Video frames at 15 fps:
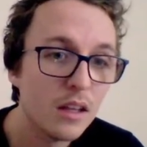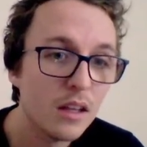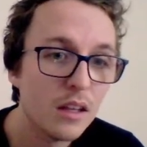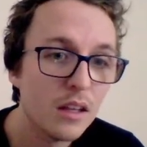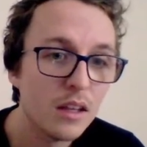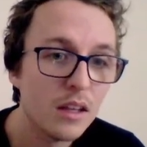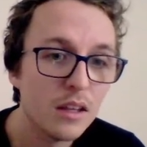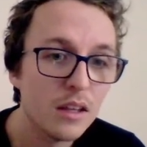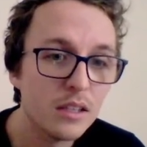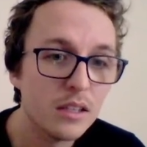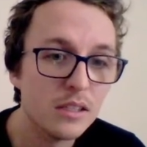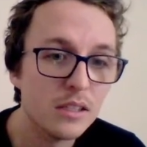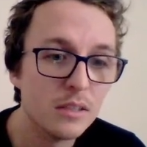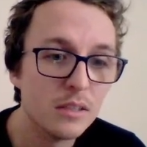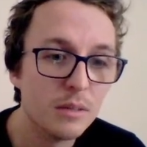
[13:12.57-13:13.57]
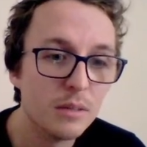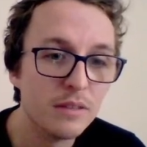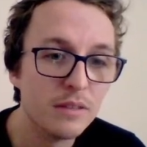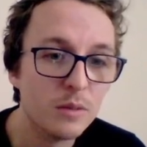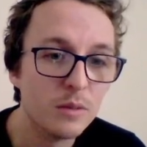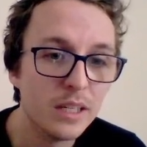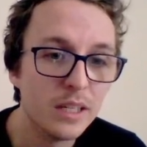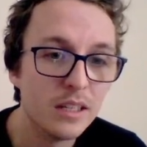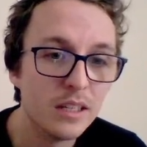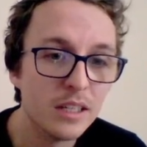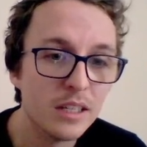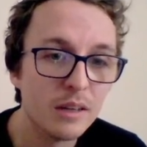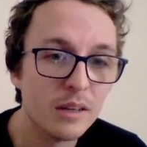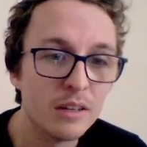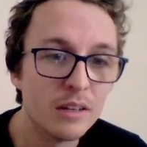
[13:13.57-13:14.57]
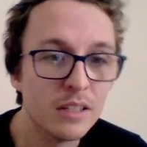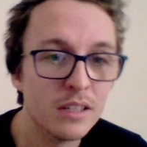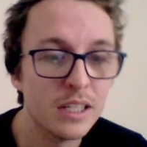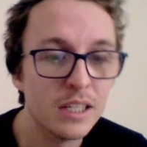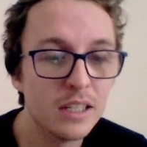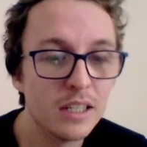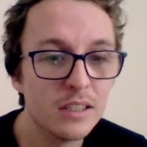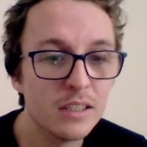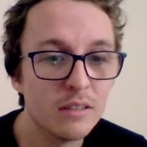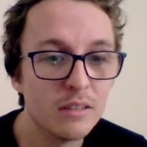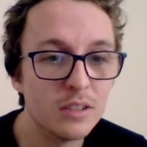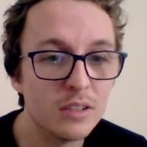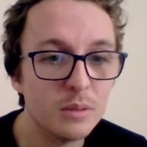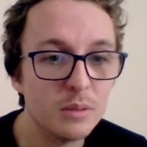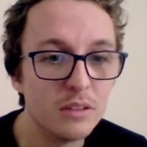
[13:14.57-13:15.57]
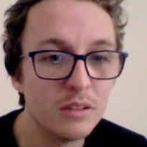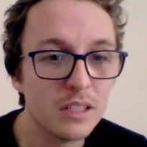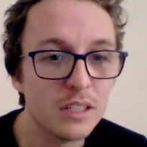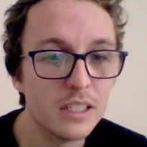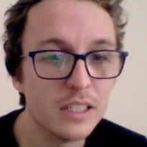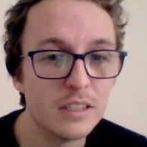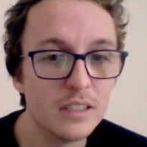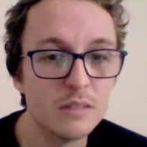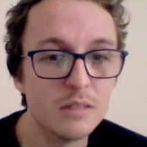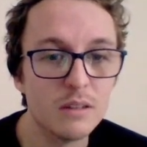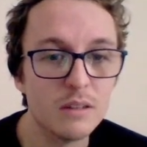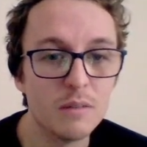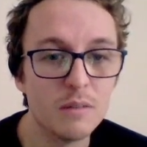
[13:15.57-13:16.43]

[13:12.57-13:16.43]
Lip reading: This is a bit of a weird thing going on here, so I'd just be looking into,